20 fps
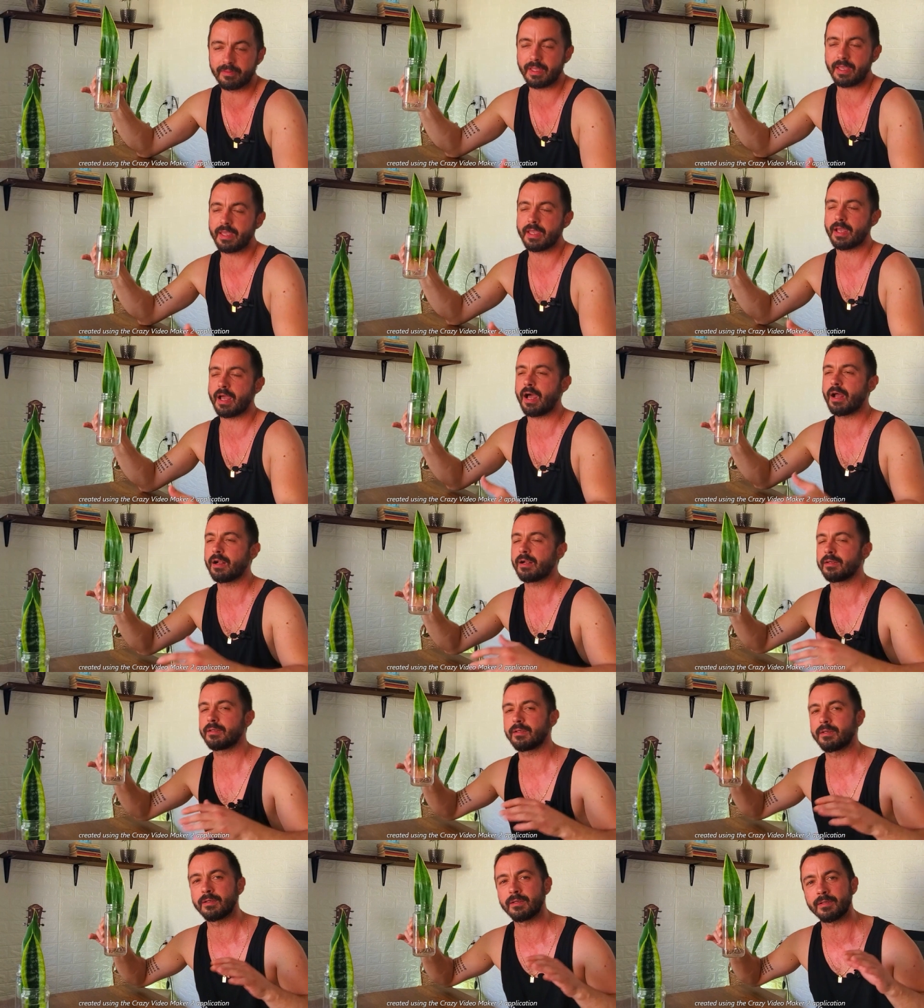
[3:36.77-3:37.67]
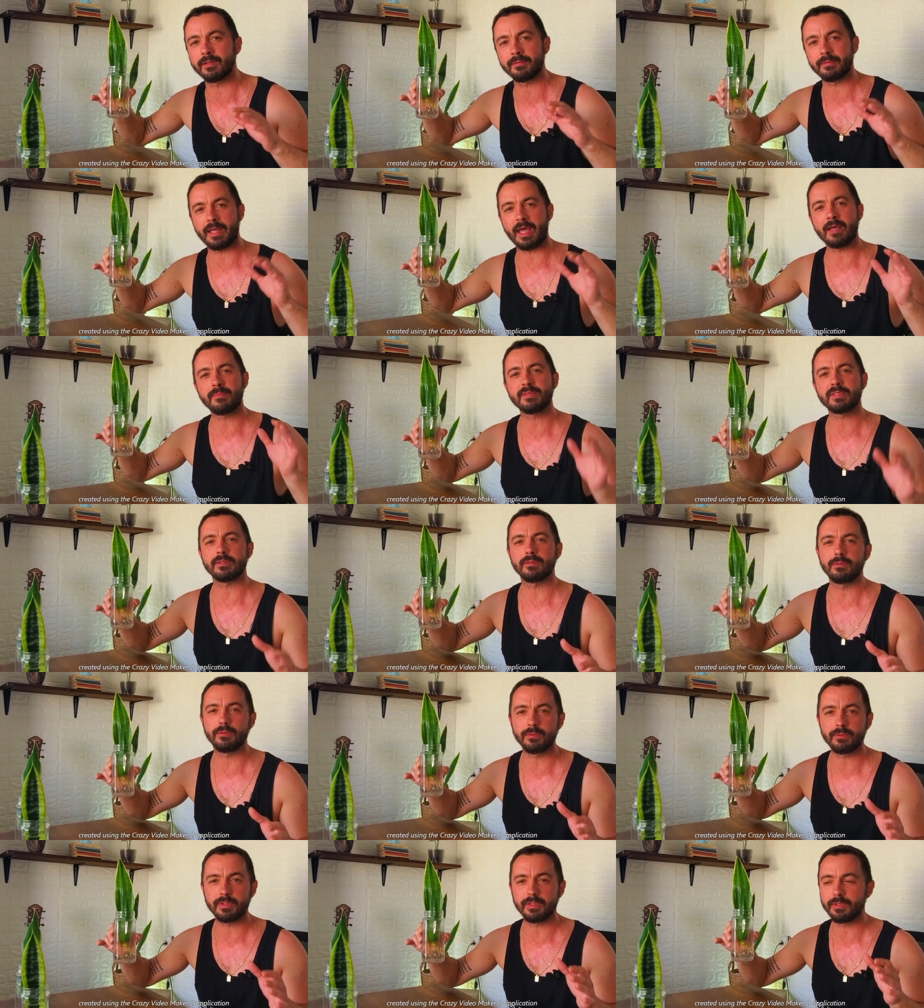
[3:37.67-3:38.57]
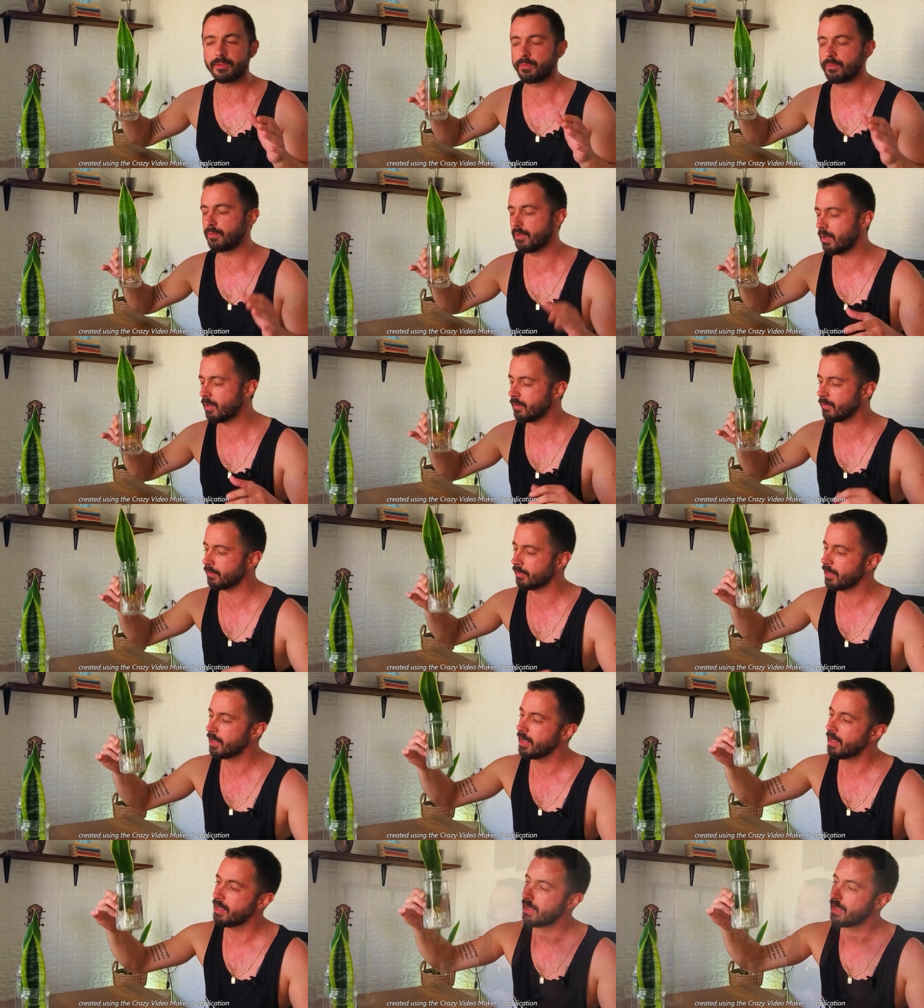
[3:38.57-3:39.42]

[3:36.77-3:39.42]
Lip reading: they are absolutely wrong.